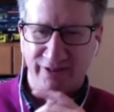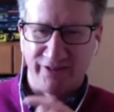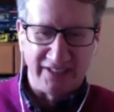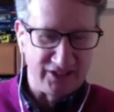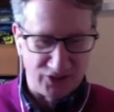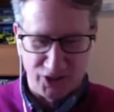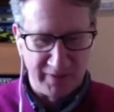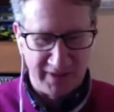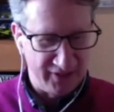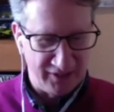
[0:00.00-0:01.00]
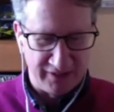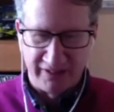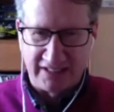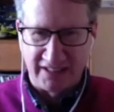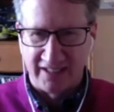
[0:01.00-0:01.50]
Things just come around, don't they?
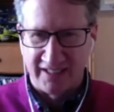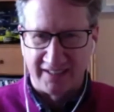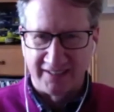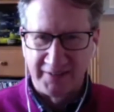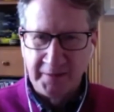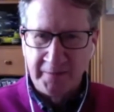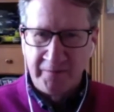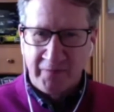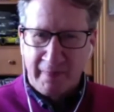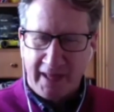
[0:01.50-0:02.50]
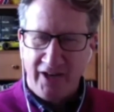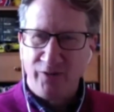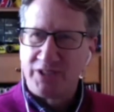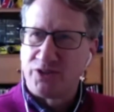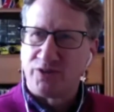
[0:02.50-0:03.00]
Things like that. And then we
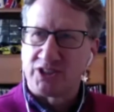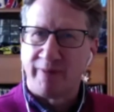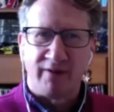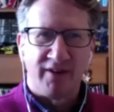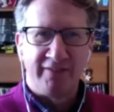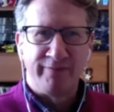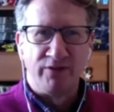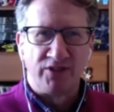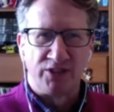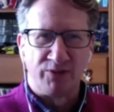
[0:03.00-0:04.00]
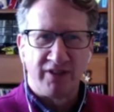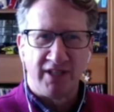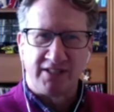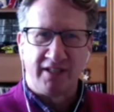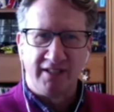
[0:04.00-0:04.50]
talked about live music as well
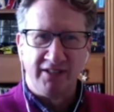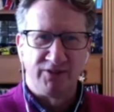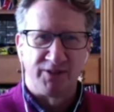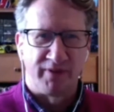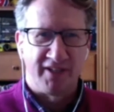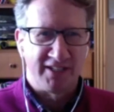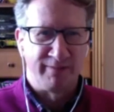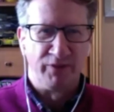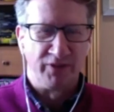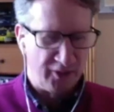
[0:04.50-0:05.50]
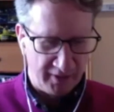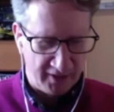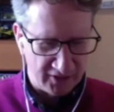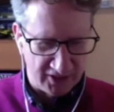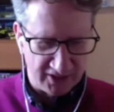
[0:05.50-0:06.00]
yesterday, and you surprised me with a couple of
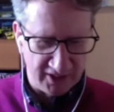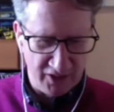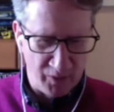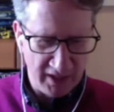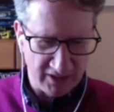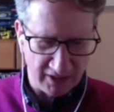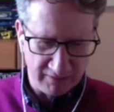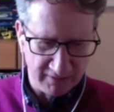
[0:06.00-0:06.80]
concerts that you went to.